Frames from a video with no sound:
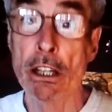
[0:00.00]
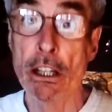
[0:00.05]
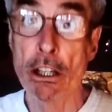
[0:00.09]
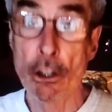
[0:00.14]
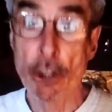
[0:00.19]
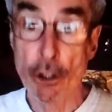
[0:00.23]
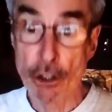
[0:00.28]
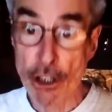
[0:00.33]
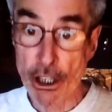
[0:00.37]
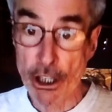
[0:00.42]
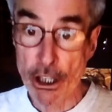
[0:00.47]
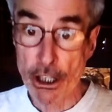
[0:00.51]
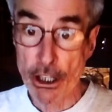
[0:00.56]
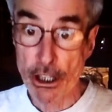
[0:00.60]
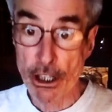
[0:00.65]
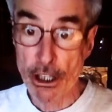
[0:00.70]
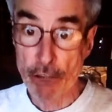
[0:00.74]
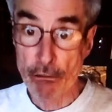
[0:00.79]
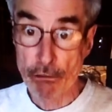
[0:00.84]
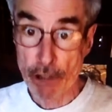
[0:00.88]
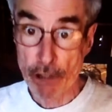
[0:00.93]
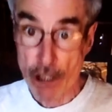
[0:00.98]
gilded and
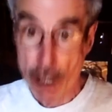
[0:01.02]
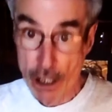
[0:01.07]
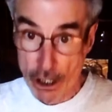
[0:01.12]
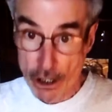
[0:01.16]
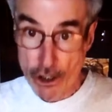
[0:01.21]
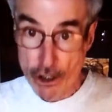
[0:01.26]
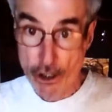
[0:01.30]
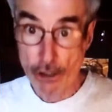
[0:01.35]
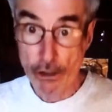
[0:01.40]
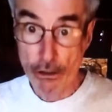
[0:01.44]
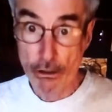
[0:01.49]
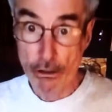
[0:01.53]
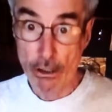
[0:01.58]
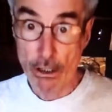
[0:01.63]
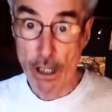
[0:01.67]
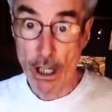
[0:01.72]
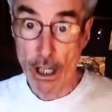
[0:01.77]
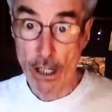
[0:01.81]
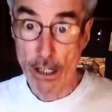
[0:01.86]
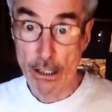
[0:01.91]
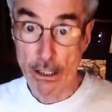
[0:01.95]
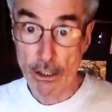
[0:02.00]
the traditional
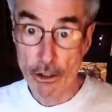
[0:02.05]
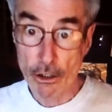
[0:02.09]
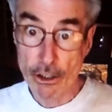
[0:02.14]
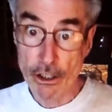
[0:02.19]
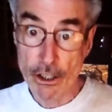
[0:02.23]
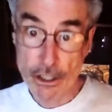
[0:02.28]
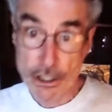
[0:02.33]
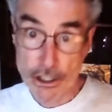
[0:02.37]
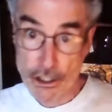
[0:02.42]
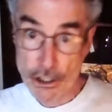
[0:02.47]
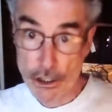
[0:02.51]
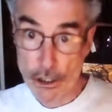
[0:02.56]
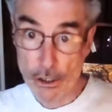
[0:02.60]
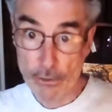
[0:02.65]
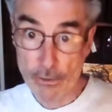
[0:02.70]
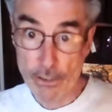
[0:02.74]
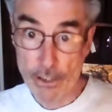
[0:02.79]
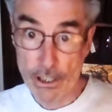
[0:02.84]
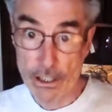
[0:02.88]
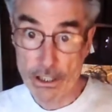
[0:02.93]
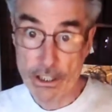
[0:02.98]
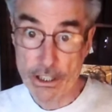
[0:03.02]
gilded
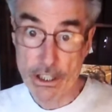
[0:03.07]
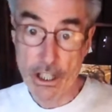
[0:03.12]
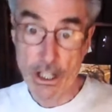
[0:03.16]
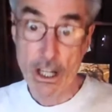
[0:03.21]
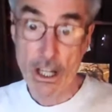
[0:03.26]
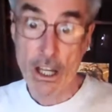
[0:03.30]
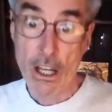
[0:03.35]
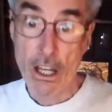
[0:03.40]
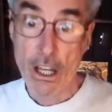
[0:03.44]
surface.